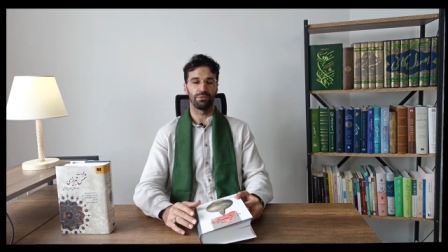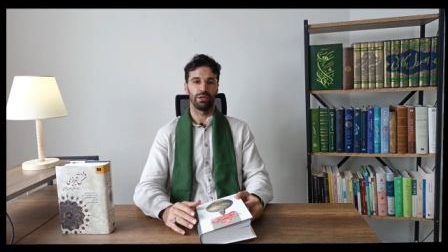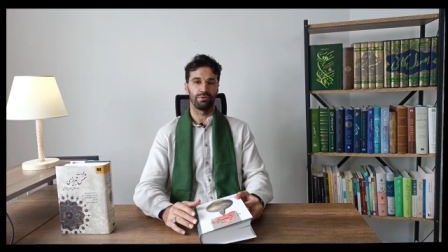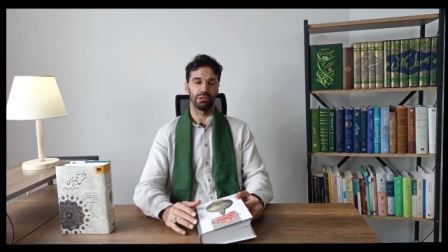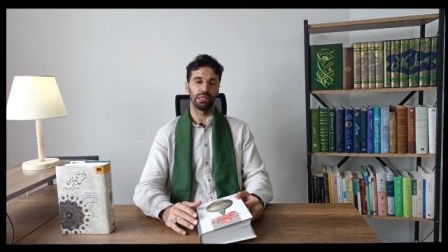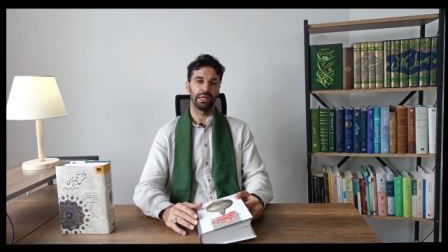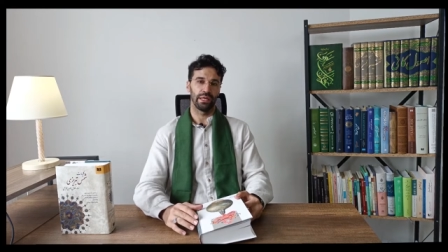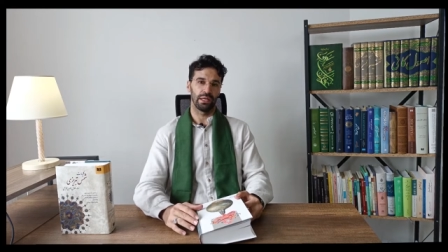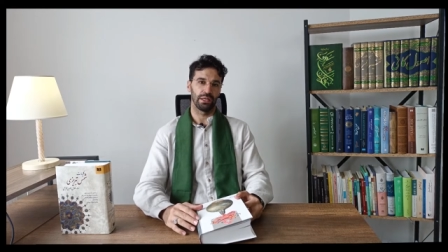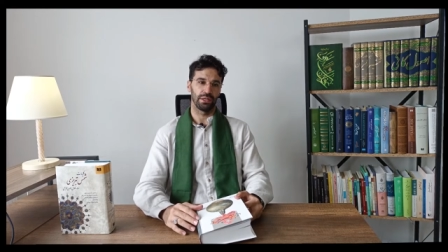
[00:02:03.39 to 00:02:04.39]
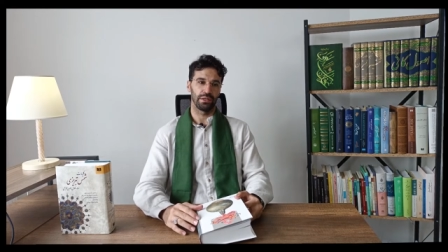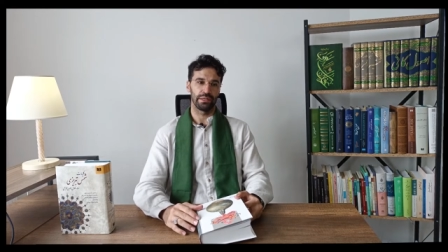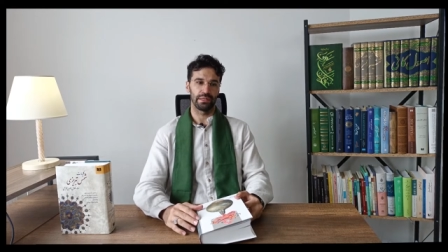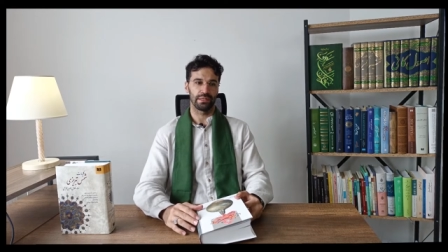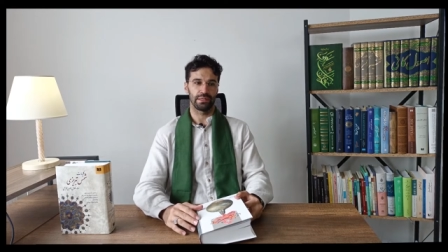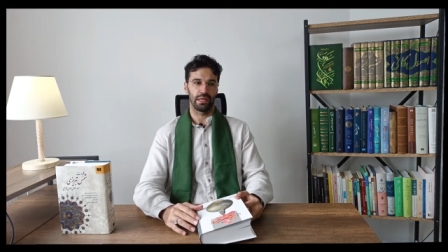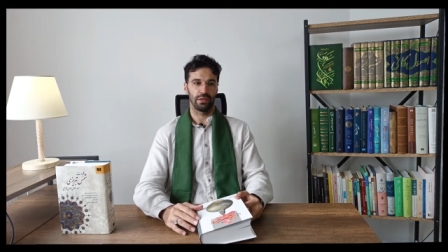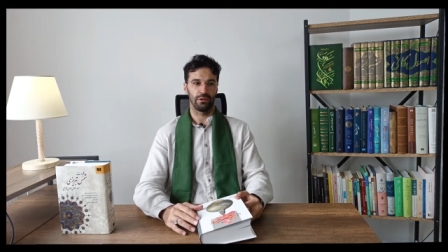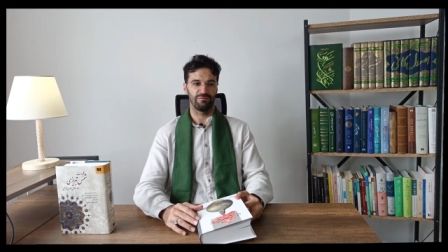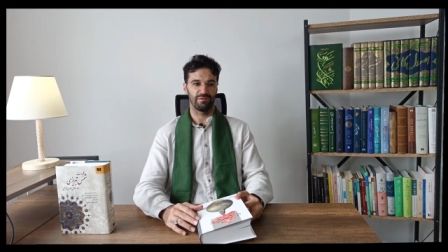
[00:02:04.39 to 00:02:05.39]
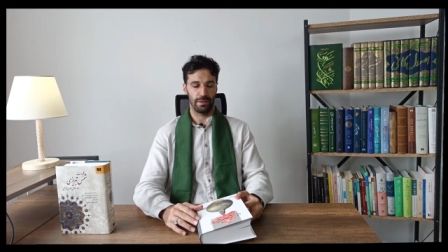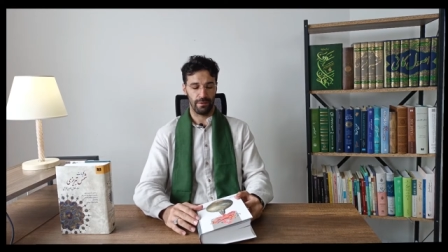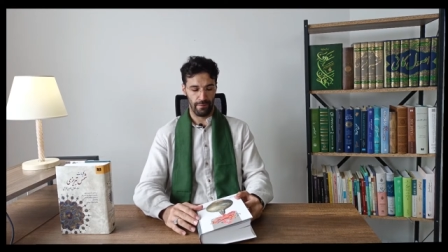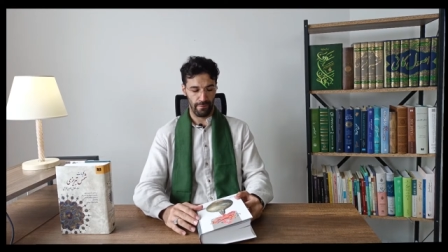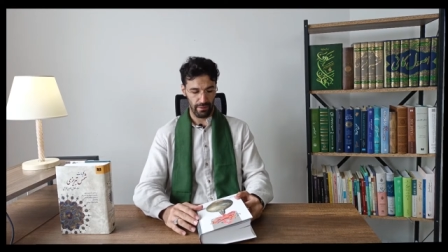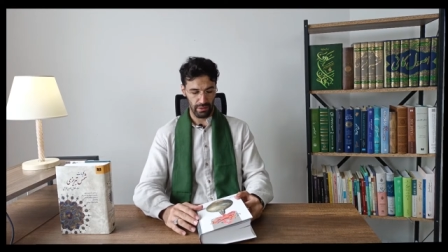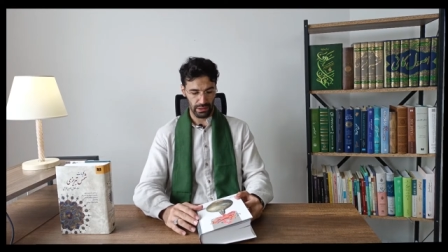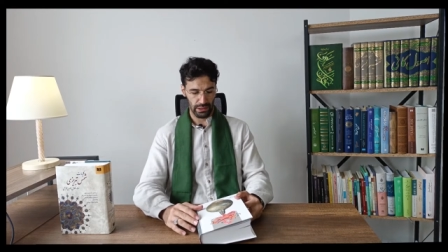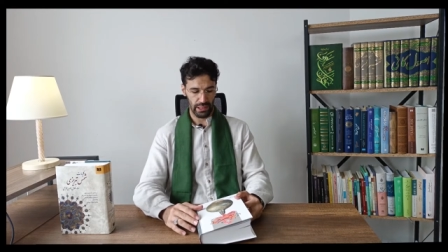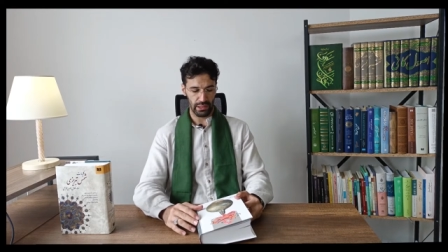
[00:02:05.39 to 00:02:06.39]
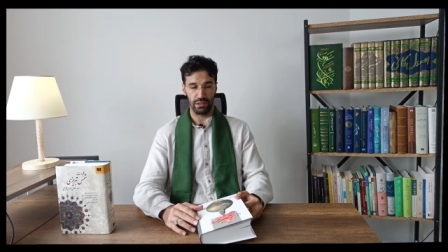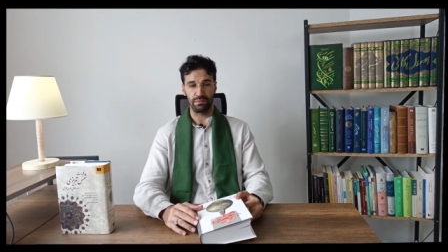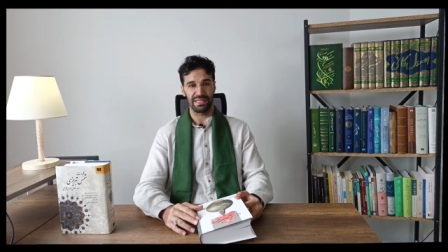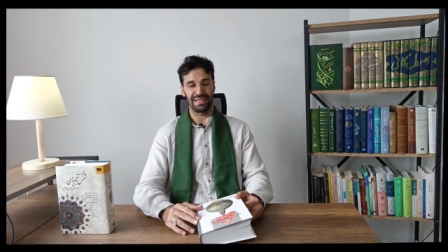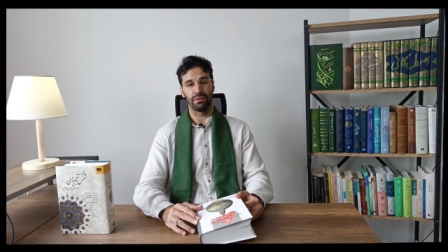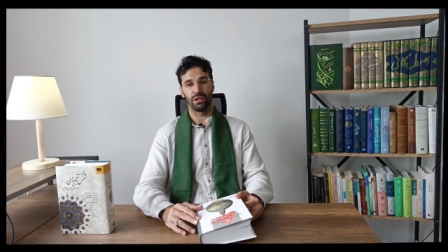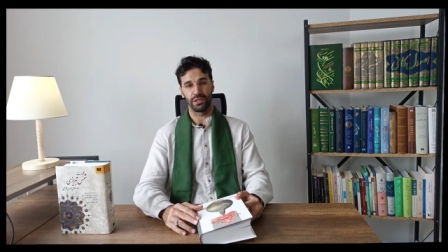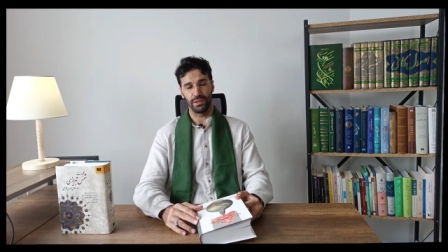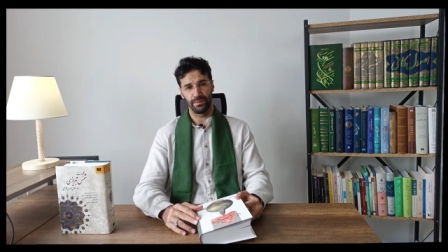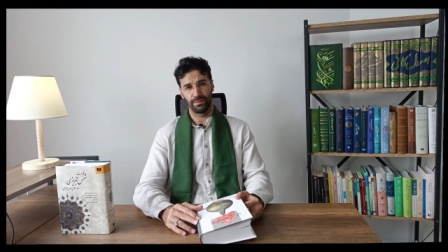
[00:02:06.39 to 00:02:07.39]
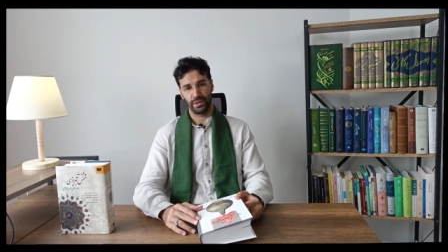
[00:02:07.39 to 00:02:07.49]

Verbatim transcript: that we rely on is that of uh, Karim Zamani.